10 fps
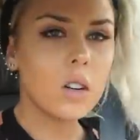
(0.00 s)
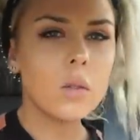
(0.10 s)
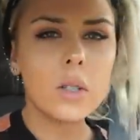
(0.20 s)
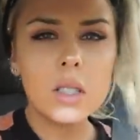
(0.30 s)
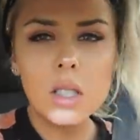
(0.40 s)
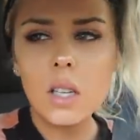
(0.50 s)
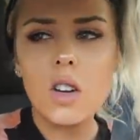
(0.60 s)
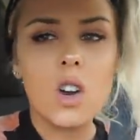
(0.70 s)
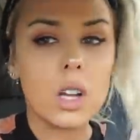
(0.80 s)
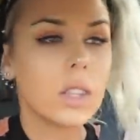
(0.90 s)
You know when it's like
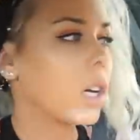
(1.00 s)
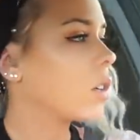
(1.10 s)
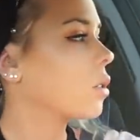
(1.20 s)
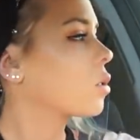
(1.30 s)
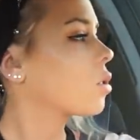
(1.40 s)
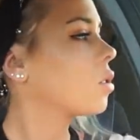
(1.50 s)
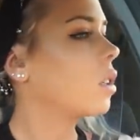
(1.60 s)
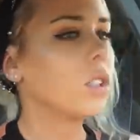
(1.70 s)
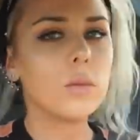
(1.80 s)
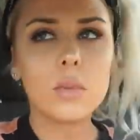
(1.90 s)
not that
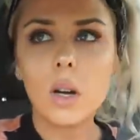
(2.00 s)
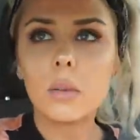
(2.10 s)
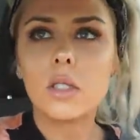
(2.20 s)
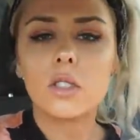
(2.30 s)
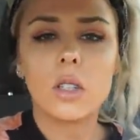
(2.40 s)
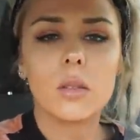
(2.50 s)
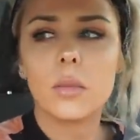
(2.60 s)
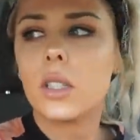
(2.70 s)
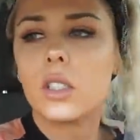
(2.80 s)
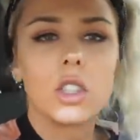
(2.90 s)
crucial and you probably shouldn't
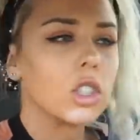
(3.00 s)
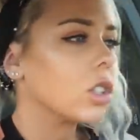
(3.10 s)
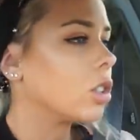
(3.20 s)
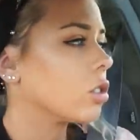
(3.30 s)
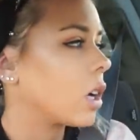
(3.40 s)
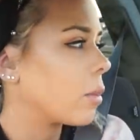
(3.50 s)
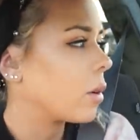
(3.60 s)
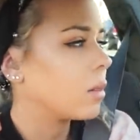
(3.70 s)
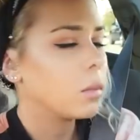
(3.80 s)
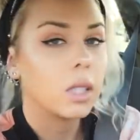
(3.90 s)
be adjusting your
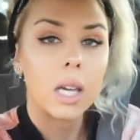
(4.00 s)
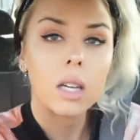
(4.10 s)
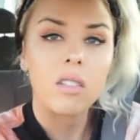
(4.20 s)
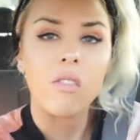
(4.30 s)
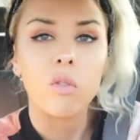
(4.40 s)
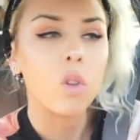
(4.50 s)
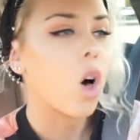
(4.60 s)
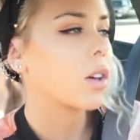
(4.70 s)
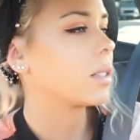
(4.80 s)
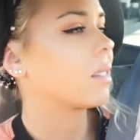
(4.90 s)
tripod, but like
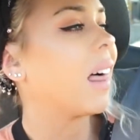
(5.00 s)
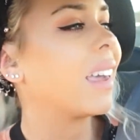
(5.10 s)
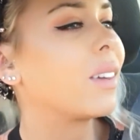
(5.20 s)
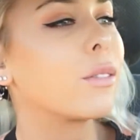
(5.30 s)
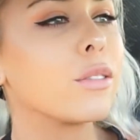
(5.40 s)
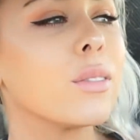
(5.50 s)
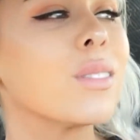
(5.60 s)
vlog is life.